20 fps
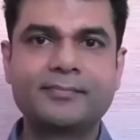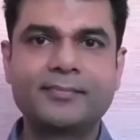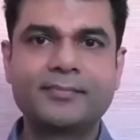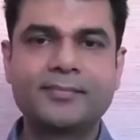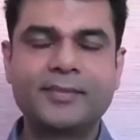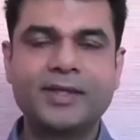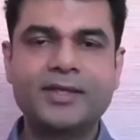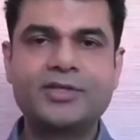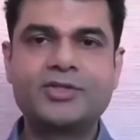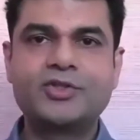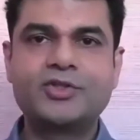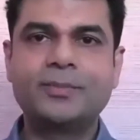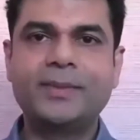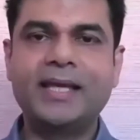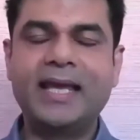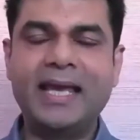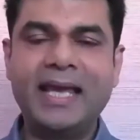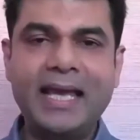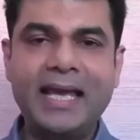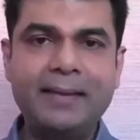is to
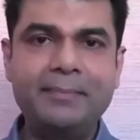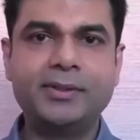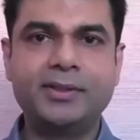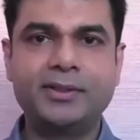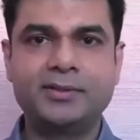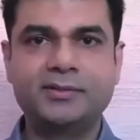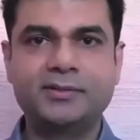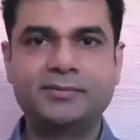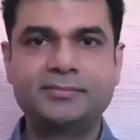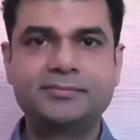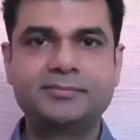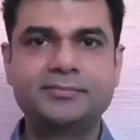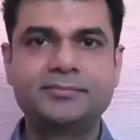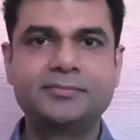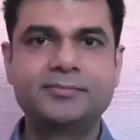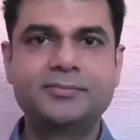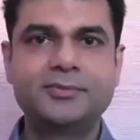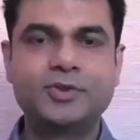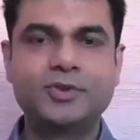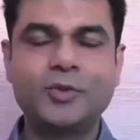be able
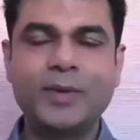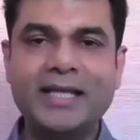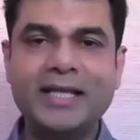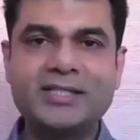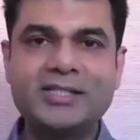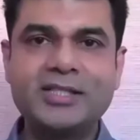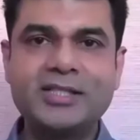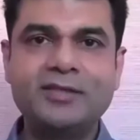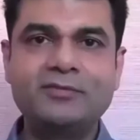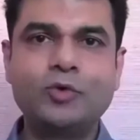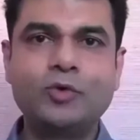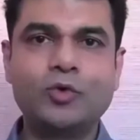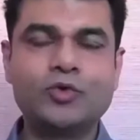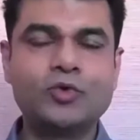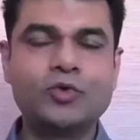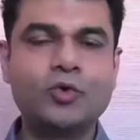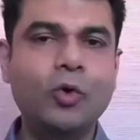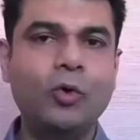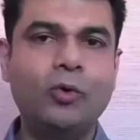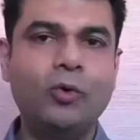to achieve those
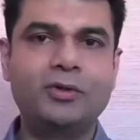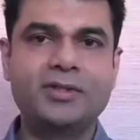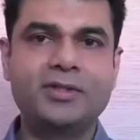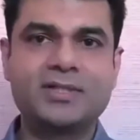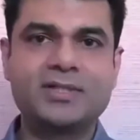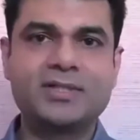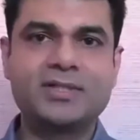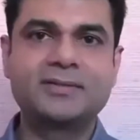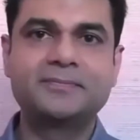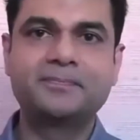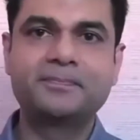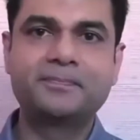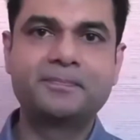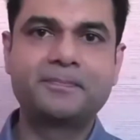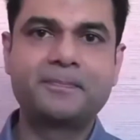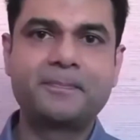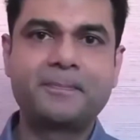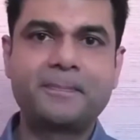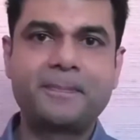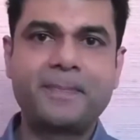goals.
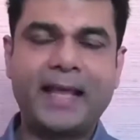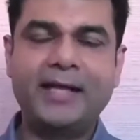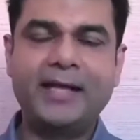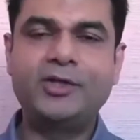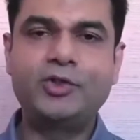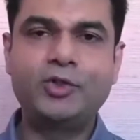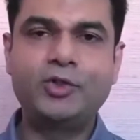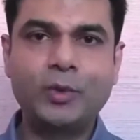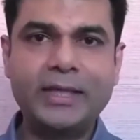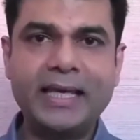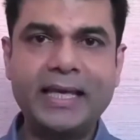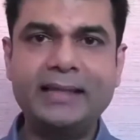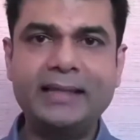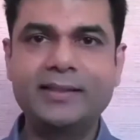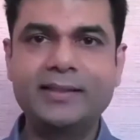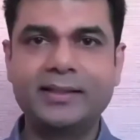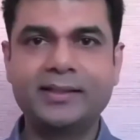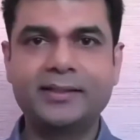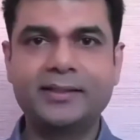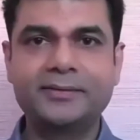And
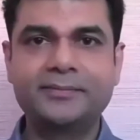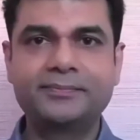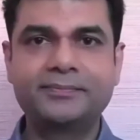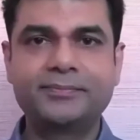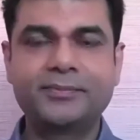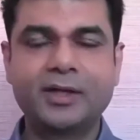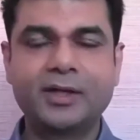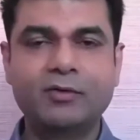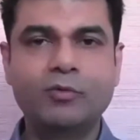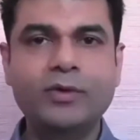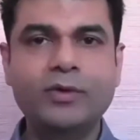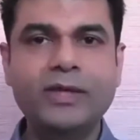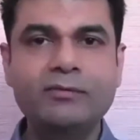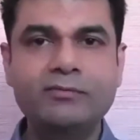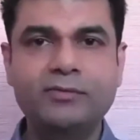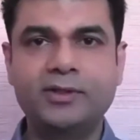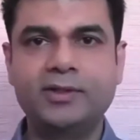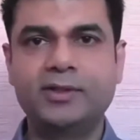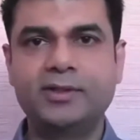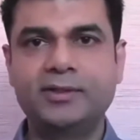together we
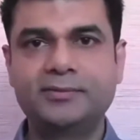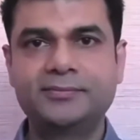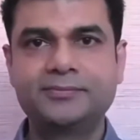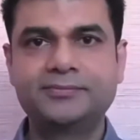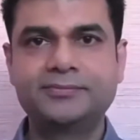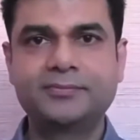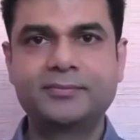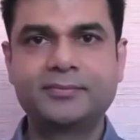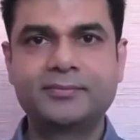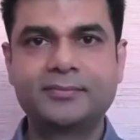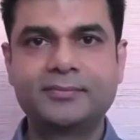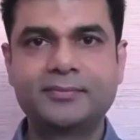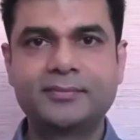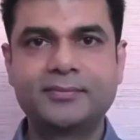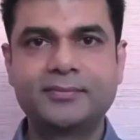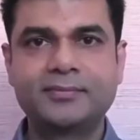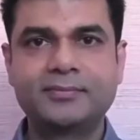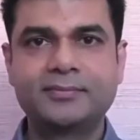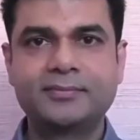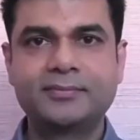will.
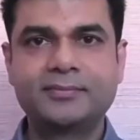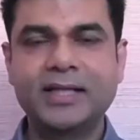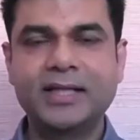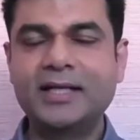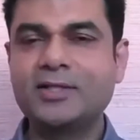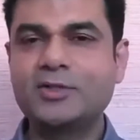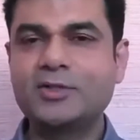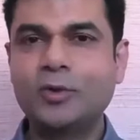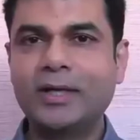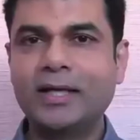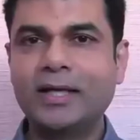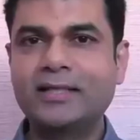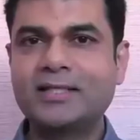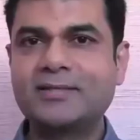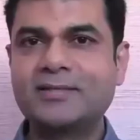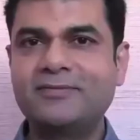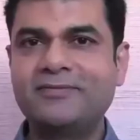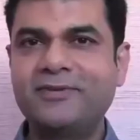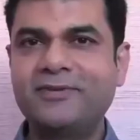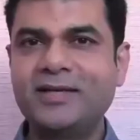Let us look at
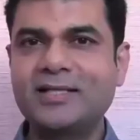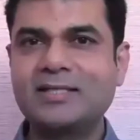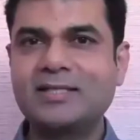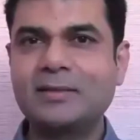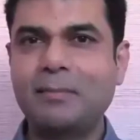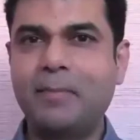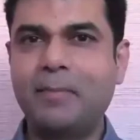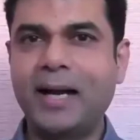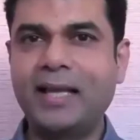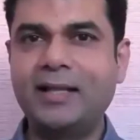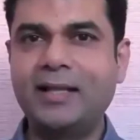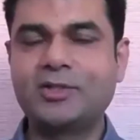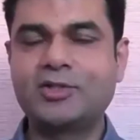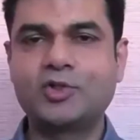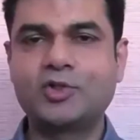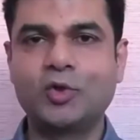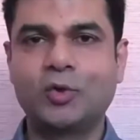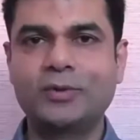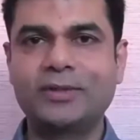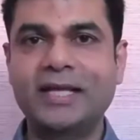this first
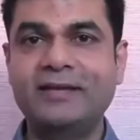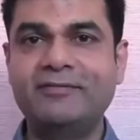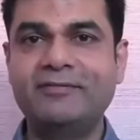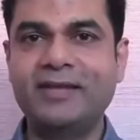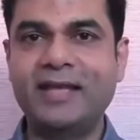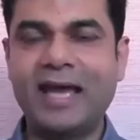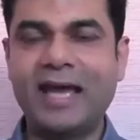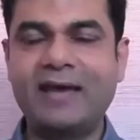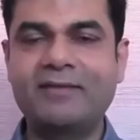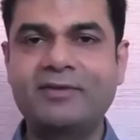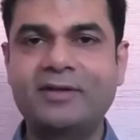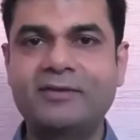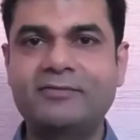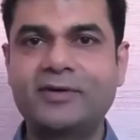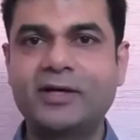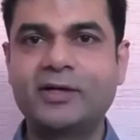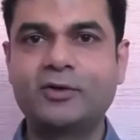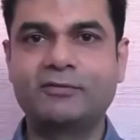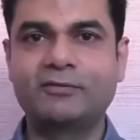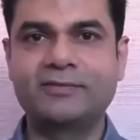milestone that we have in
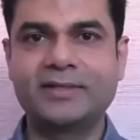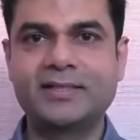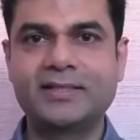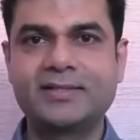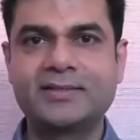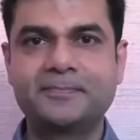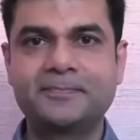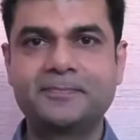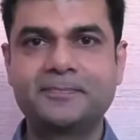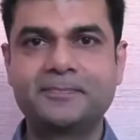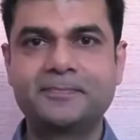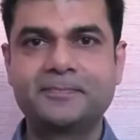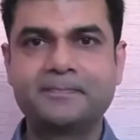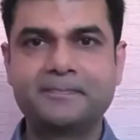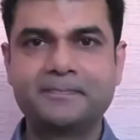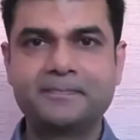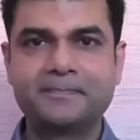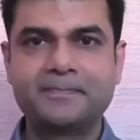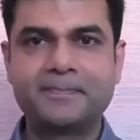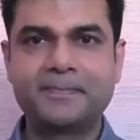front of us,
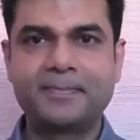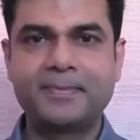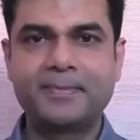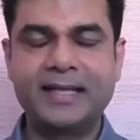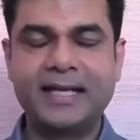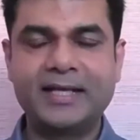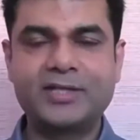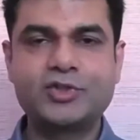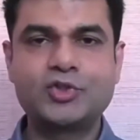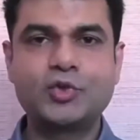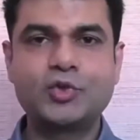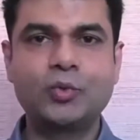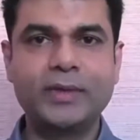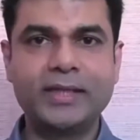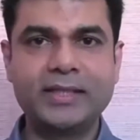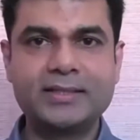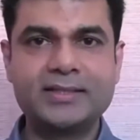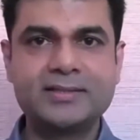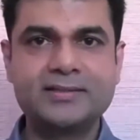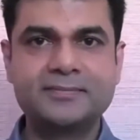the next 2
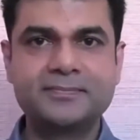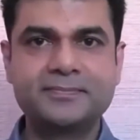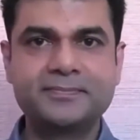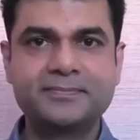weeks.